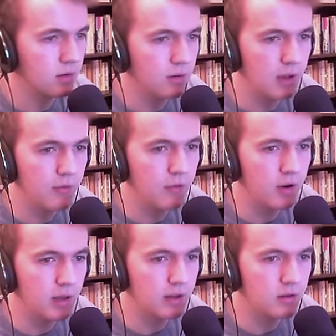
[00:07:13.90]
How far?
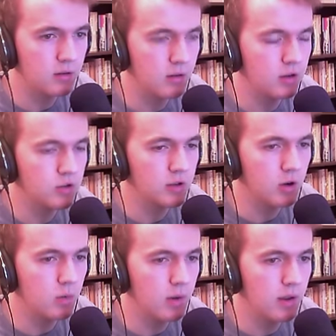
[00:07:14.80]
That can go literally the
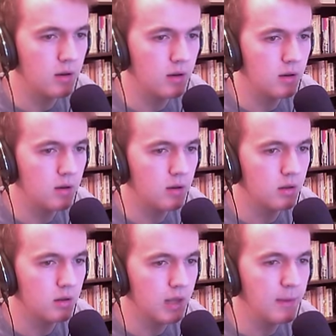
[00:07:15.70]
whole way.
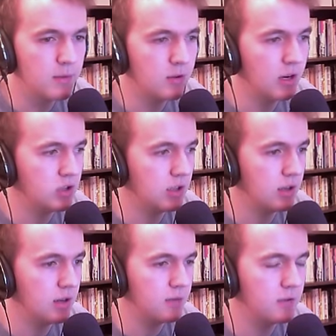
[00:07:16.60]
That might be good,
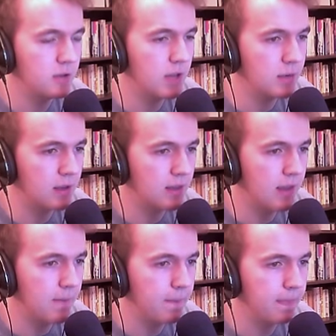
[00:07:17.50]
actually, if you do the cable like
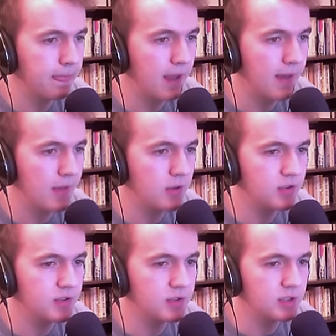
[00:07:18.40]
that, and then
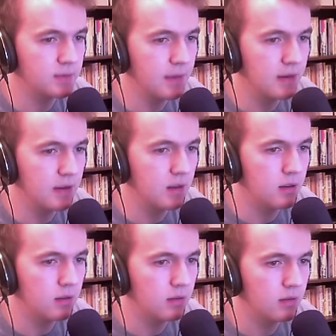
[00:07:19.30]
just spend it.
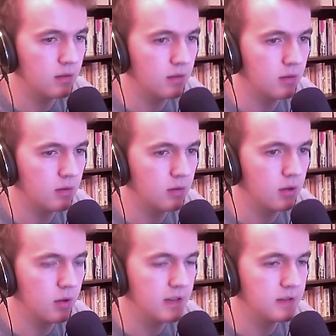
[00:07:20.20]
No,
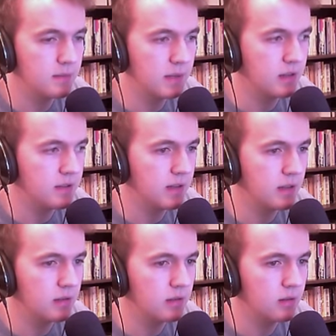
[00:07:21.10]
that doesn't make any
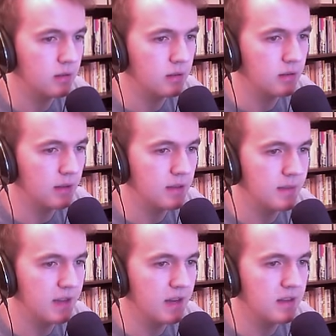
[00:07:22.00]
sense. That doesn't
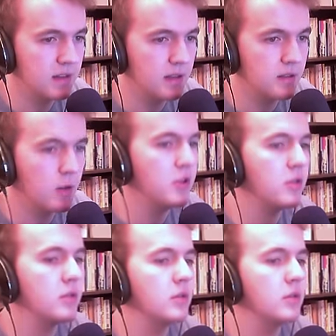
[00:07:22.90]
make any sense. Oh, we don't...